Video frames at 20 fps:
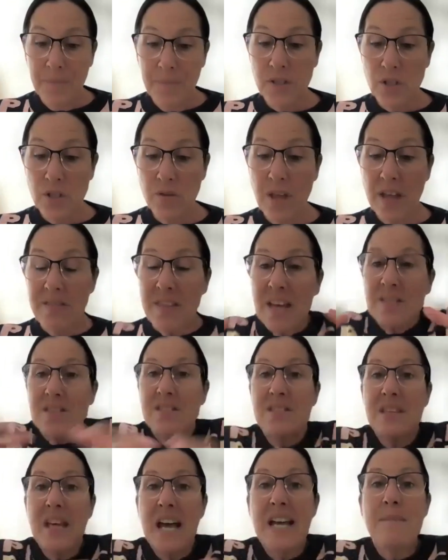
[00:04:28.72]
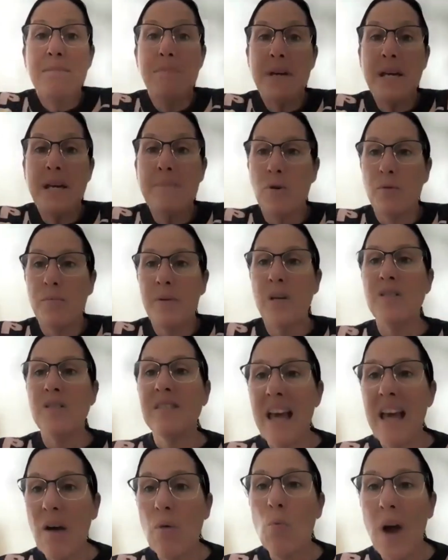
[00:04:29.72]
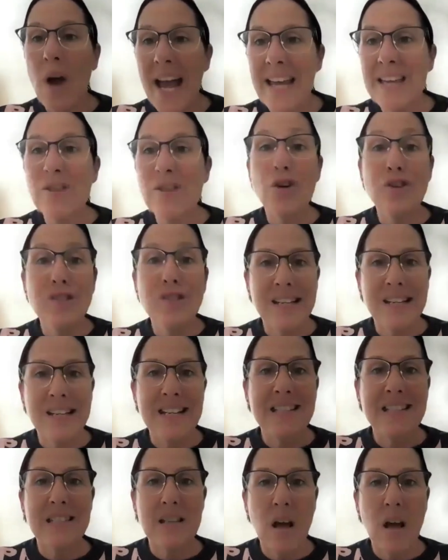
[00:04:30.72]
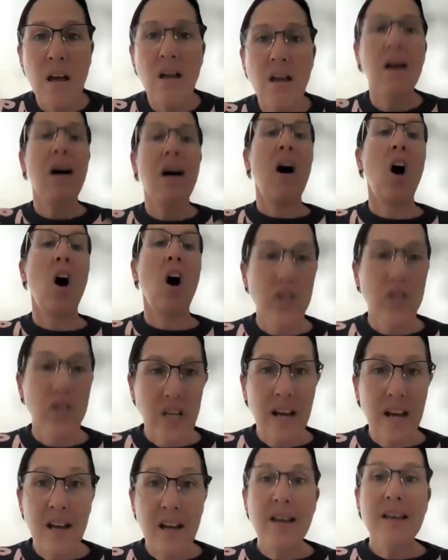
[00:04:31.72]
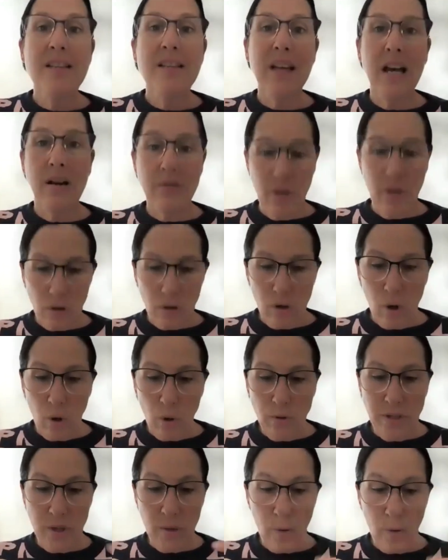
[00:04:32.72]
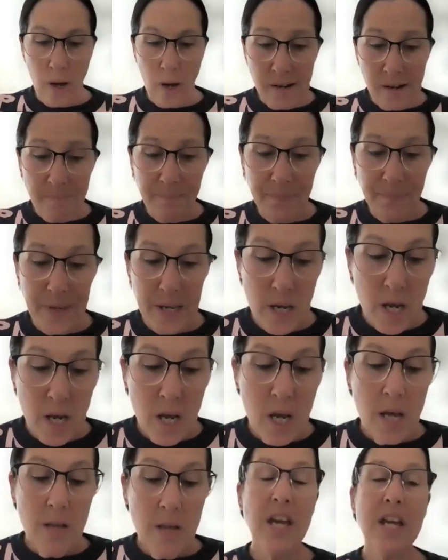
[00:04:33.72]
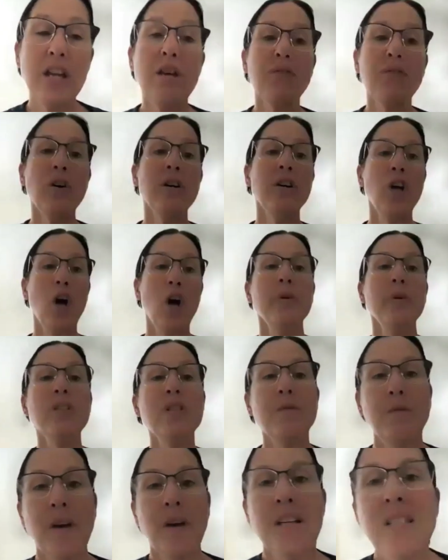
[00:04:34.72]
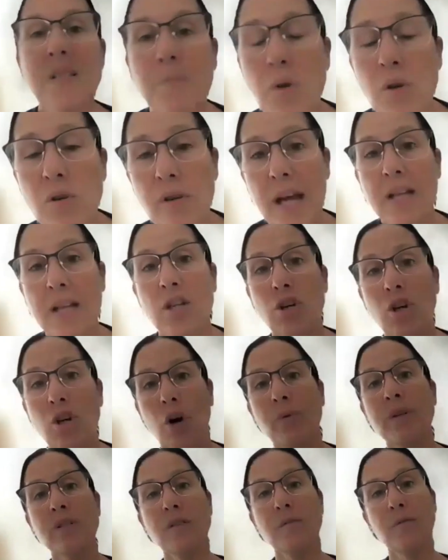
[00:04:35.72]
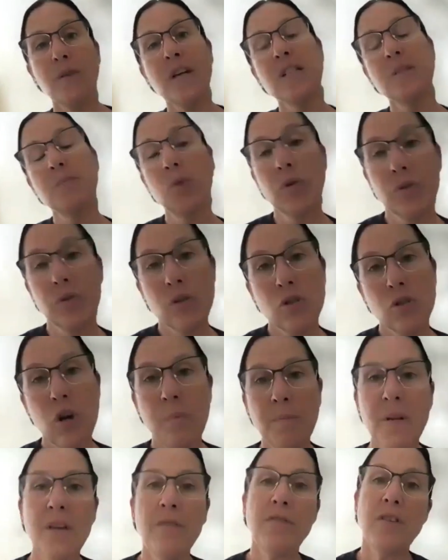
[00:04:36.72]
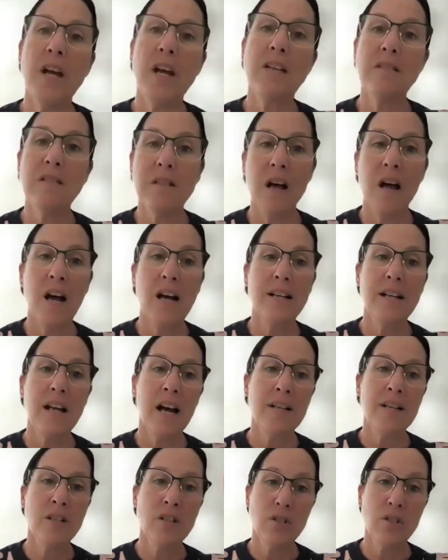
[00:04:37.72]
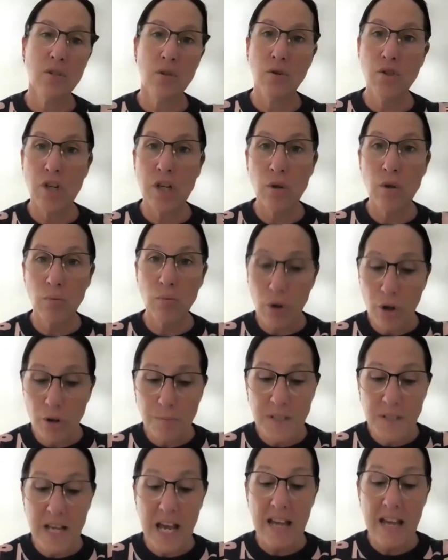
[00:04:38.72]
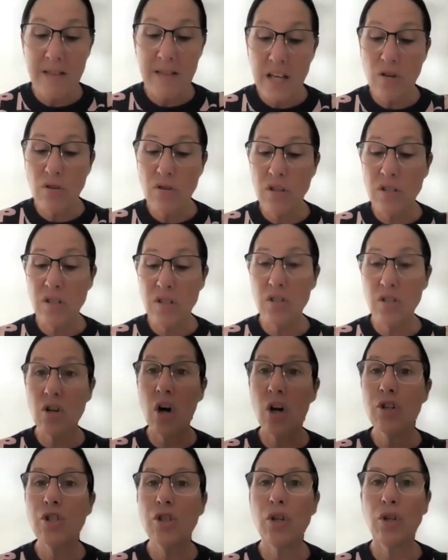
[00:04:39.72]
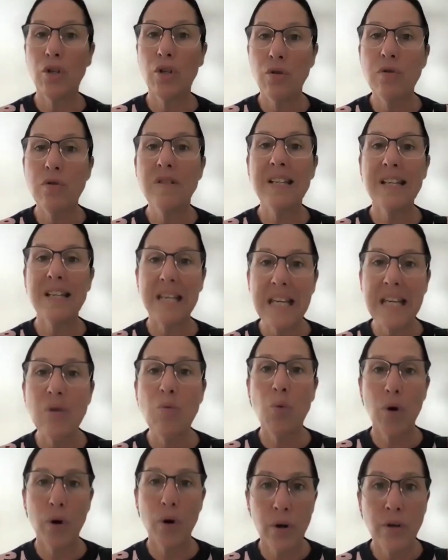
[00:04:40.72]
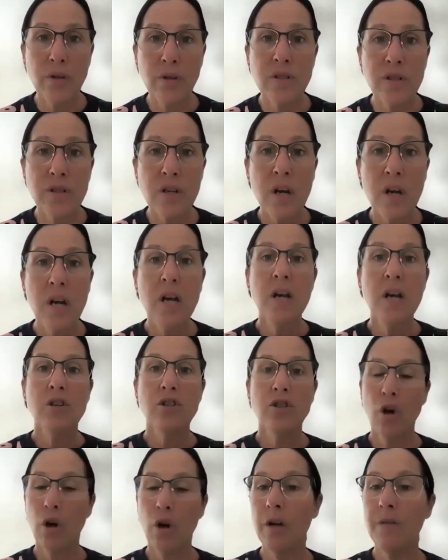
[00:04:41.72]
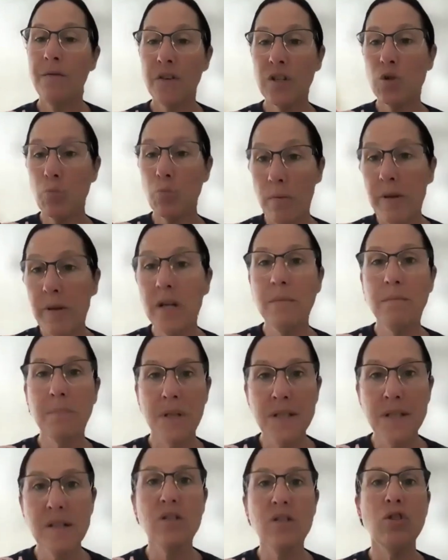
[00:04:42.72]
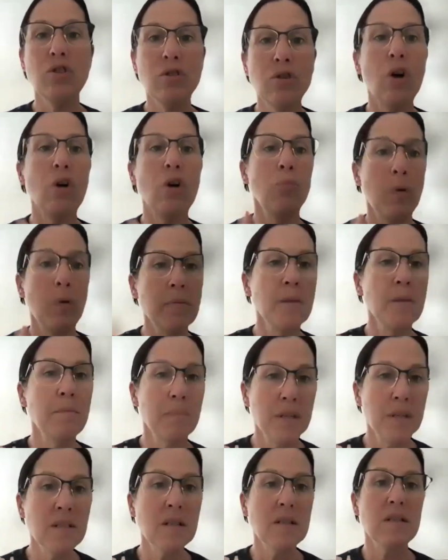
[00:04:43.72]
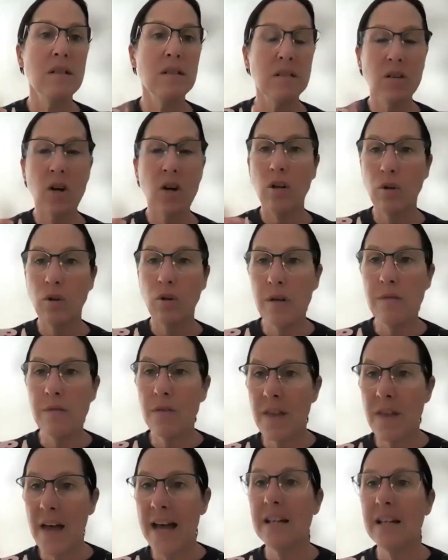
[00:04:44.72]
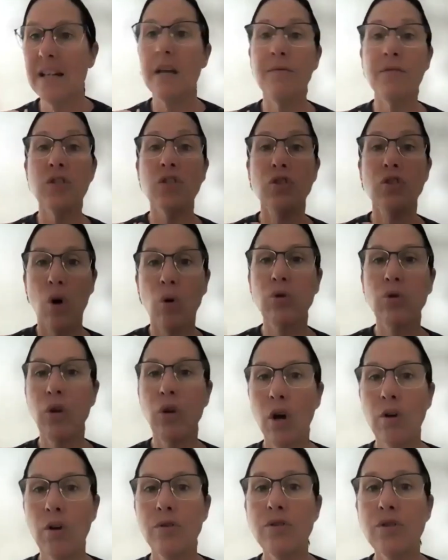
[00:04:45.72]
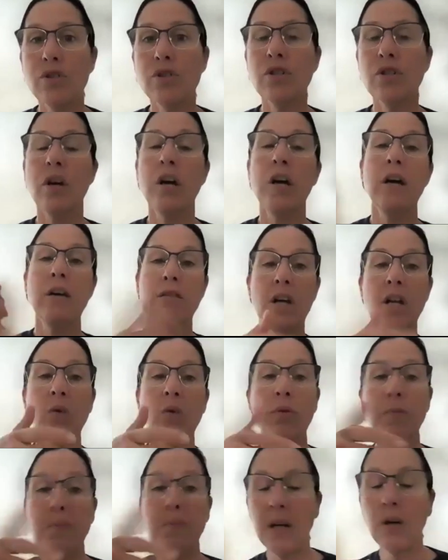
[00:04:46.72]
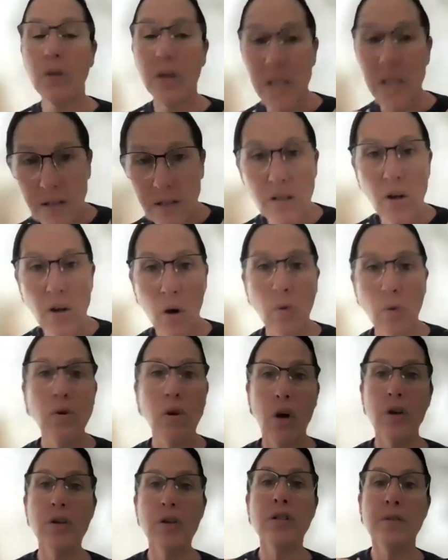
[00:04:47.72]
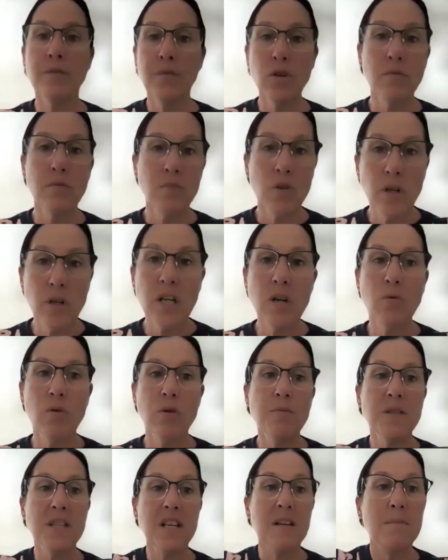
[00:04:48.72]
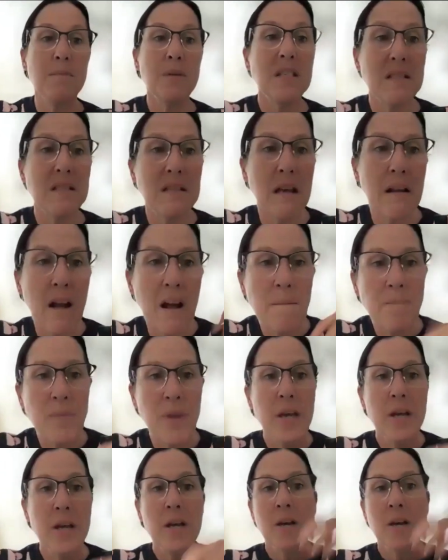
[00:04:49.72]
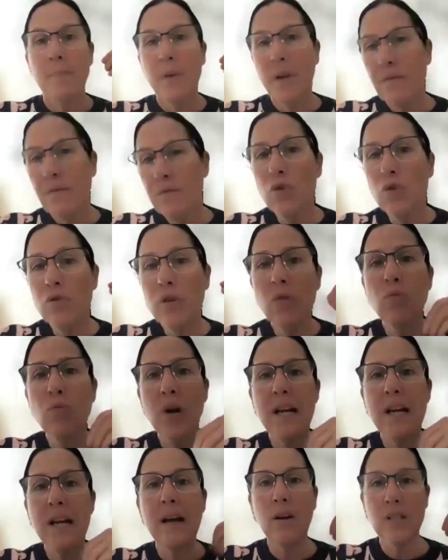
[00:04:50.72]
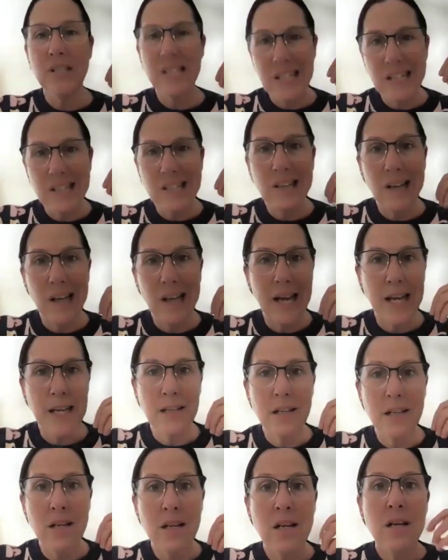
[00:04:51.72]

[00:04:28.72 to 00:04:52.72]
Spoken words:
so that they're the same people? Because that way those leads are hotter, they are not colder, right? Then you've got to go into Facebook, and you go into Facebook at the top left-hand side under searching groups, and then you can start to use keywords. So if it's women in business, you go women in business and start looking for that. If it's Gold Coast, then it would be looking in the Gold Coast for community groups that have been set up. But if you can really articulate,